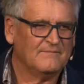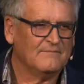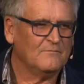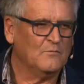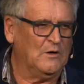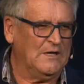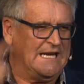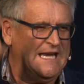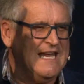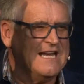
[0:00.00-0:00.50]

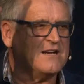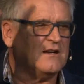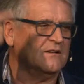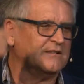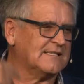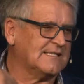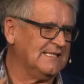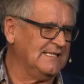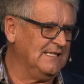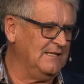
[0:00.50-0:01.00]
Would he
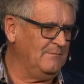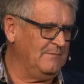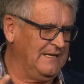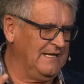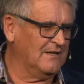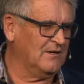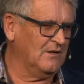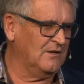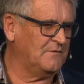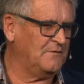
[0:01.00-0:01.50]
consider me
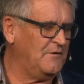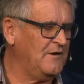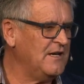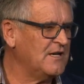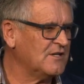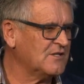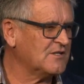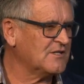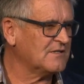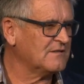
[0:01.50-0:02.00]
a good
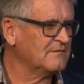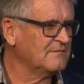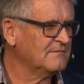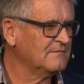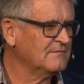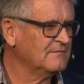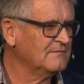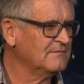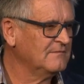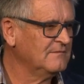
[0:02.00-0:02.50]
fish?
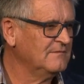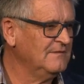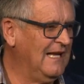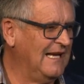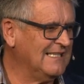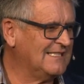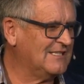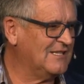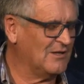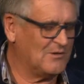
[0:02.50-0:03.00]

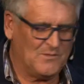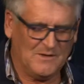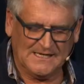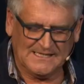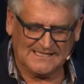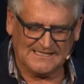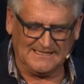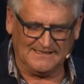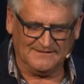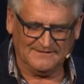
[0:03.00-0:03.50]
That's the
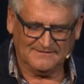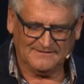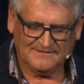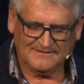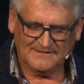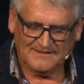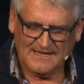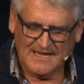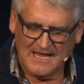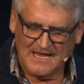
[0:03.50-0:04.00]
question.
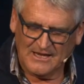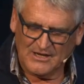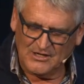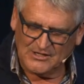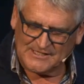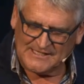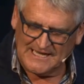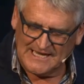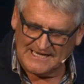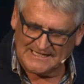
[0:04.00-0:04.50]
You
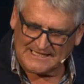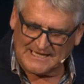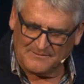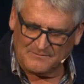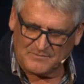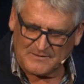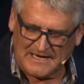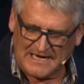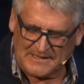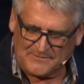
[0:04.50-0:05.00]
see, it can
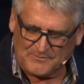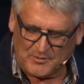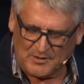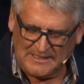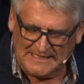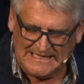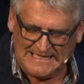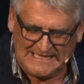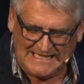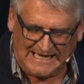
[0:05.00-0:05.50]
get
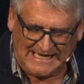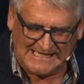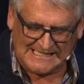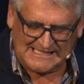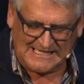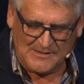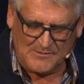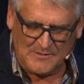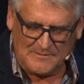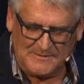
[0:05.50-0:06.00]
pretty
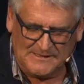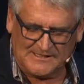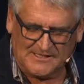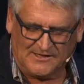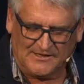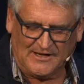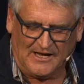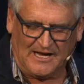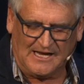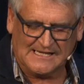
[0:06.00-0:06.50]
dicey when we
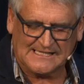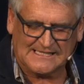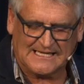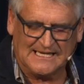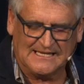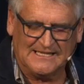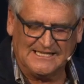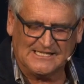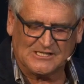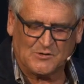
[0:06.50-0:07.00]
start
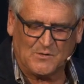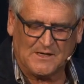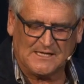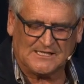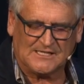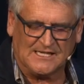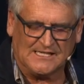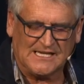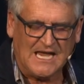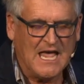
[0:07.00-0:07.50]
asking these
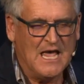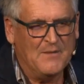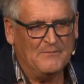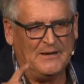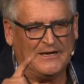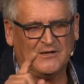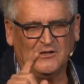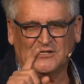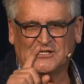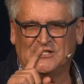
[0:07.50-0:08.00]
questions,
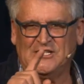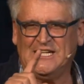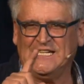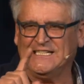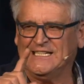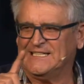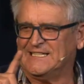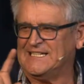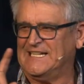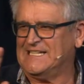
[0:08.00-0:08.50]
because
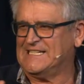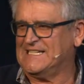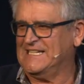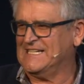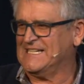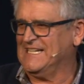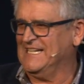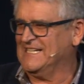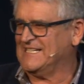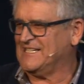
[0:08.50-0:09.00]
Jesus says
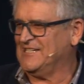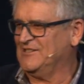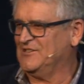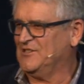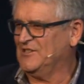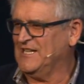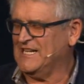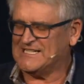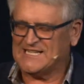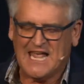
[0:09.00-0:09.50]
this, listen
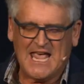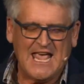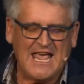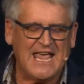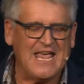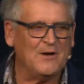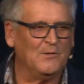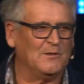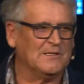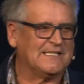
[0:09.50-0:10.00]
to this.
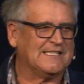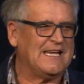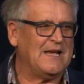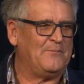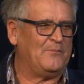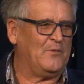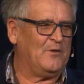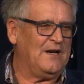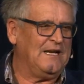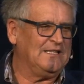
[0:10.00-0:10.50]
He will
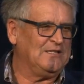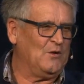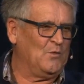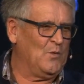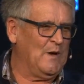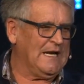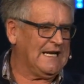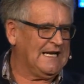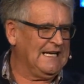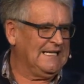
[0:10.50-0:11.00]
separate the
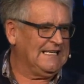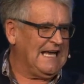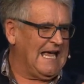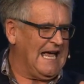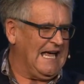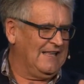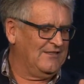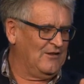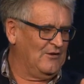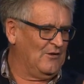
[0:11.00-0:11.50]
wicked
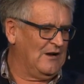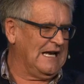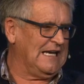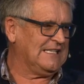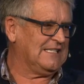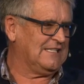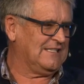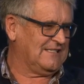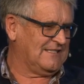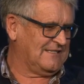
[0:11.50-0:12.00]
and the
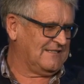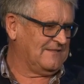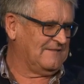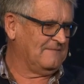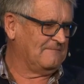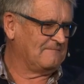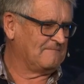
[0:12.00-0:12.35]
righteous.